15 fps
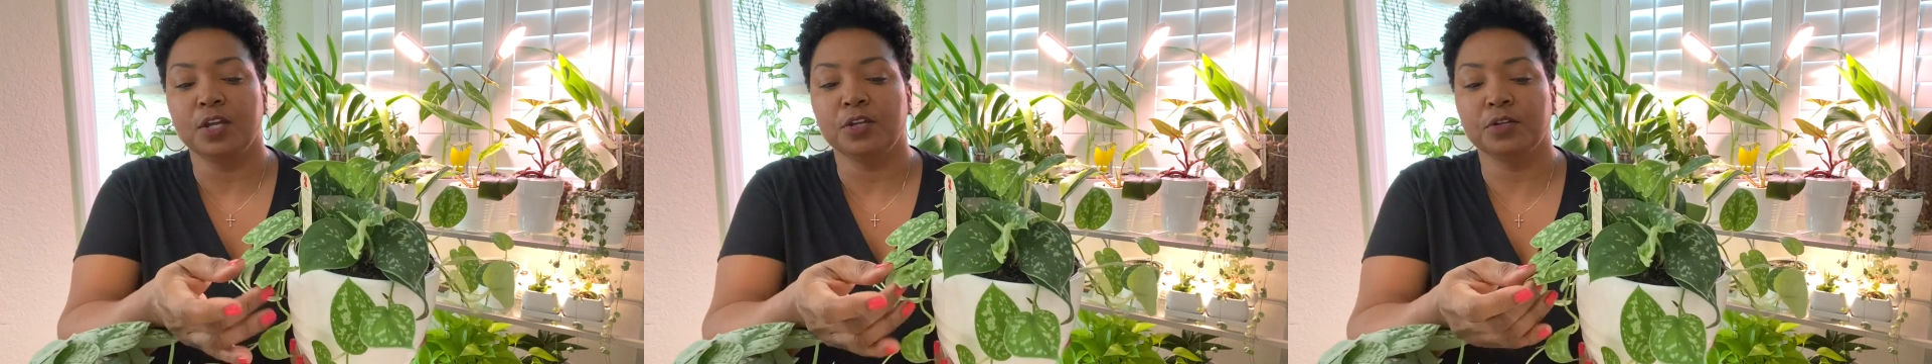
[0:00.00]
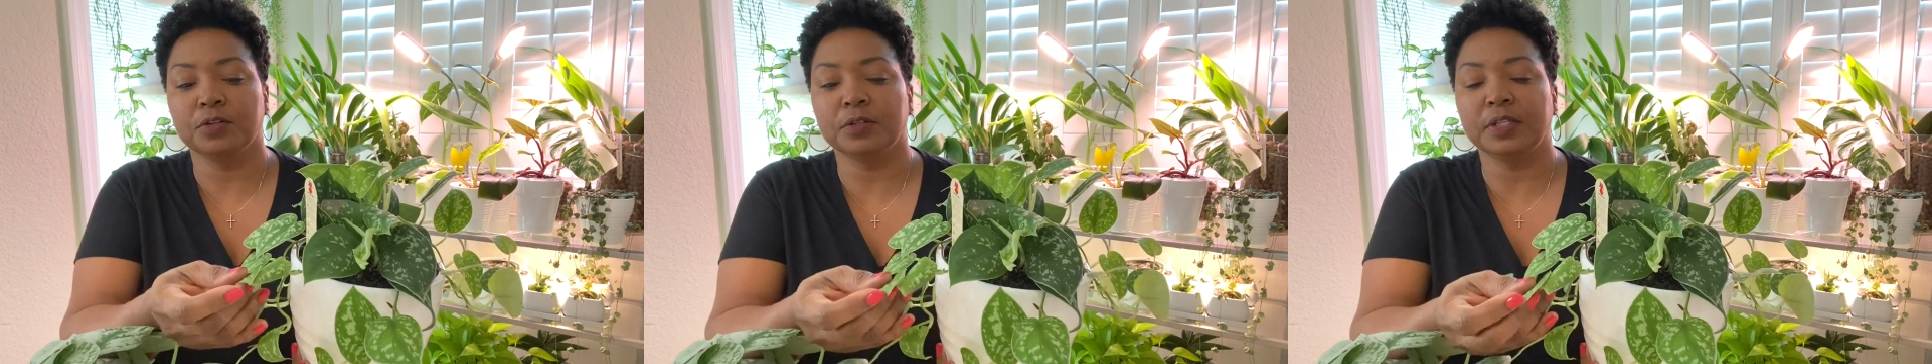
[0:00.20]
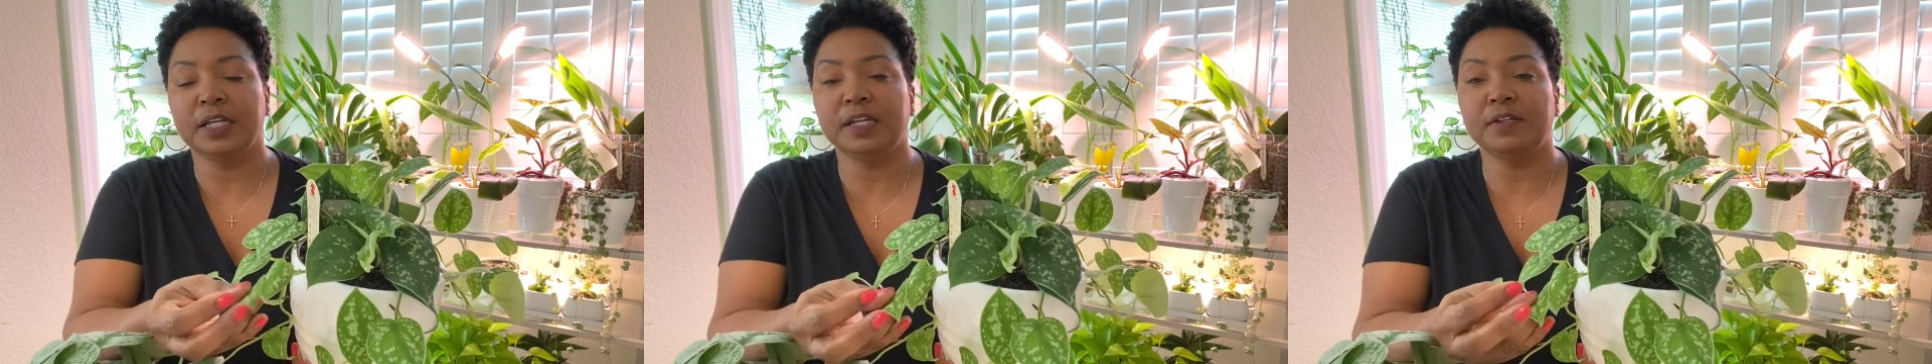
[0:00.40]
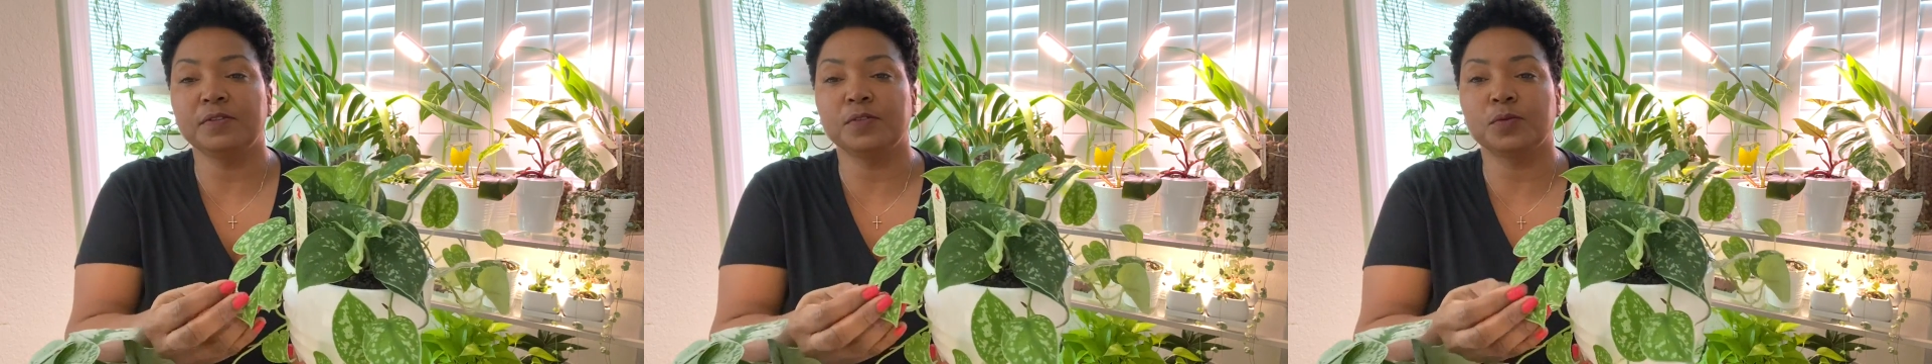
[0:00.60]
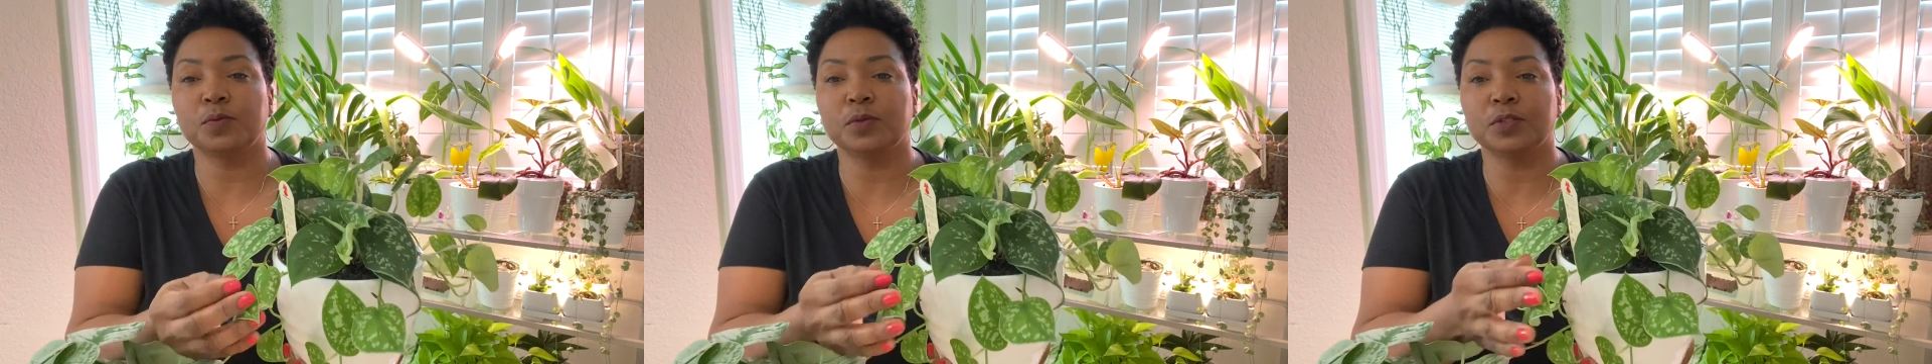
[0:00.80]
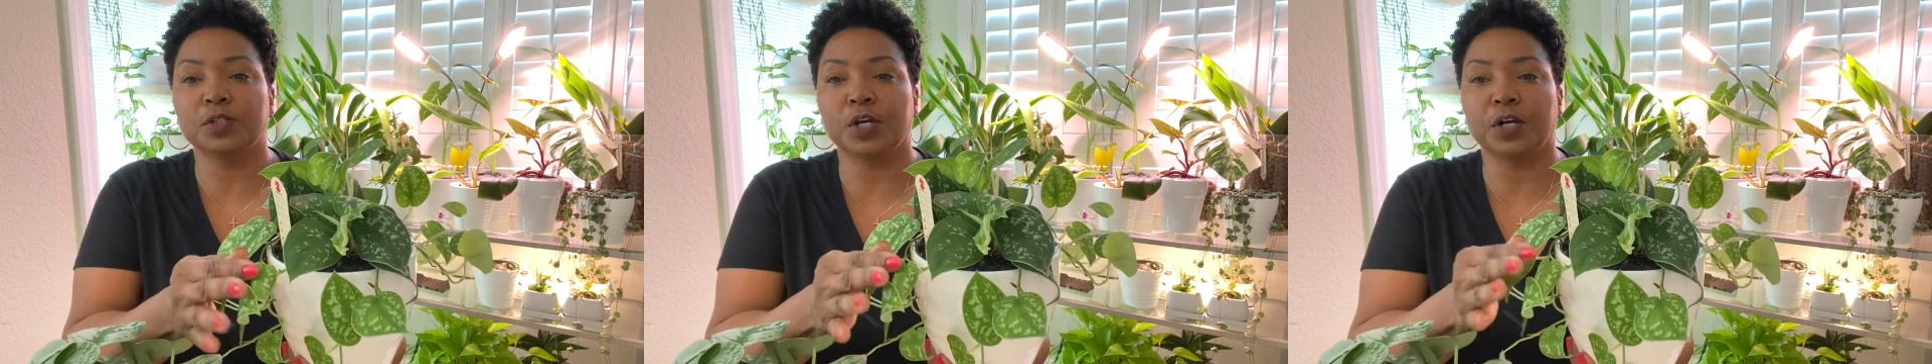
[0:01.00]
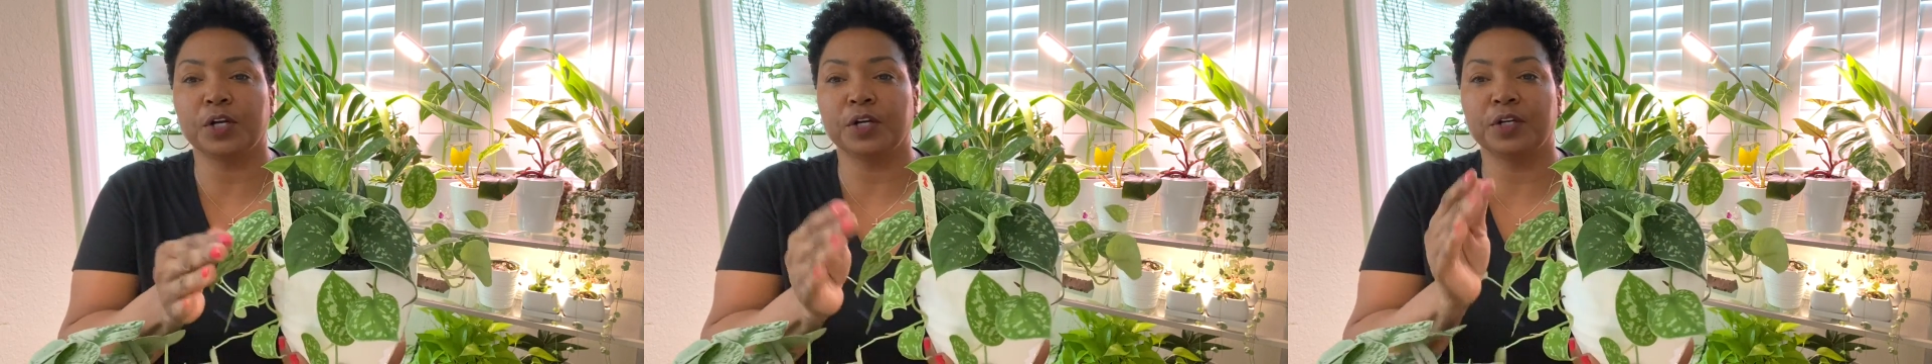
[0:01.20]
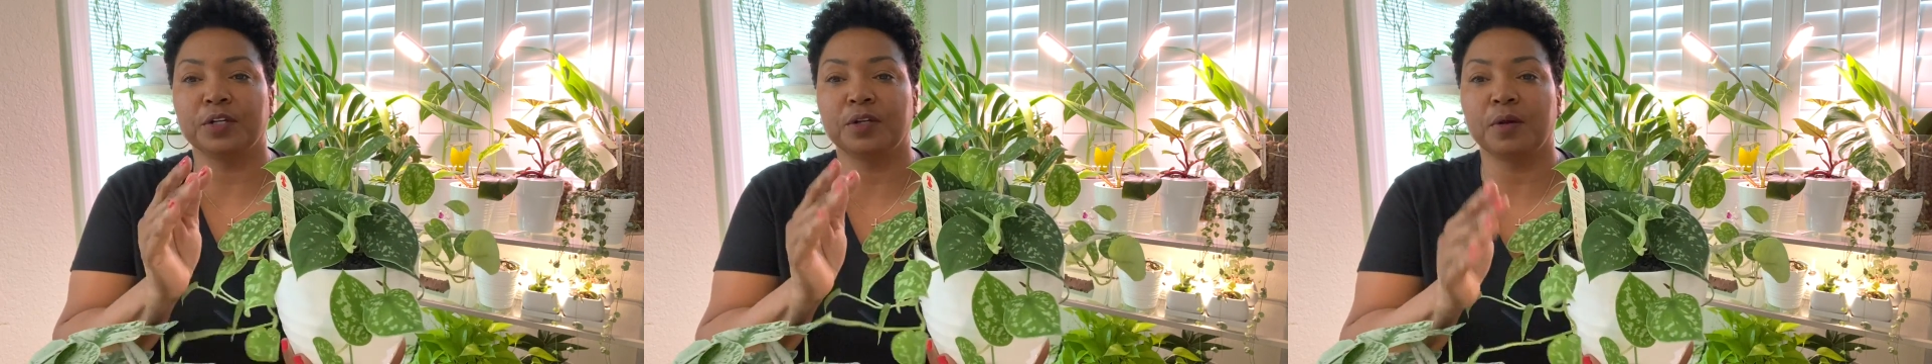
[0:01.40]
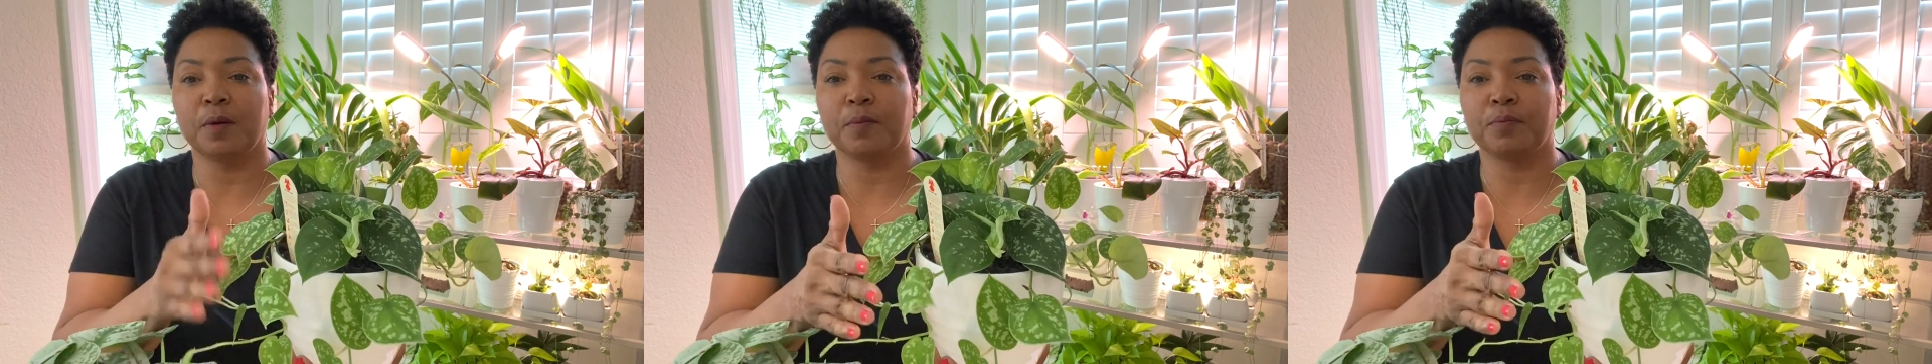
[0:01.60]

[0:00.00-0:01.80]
your leaves will turn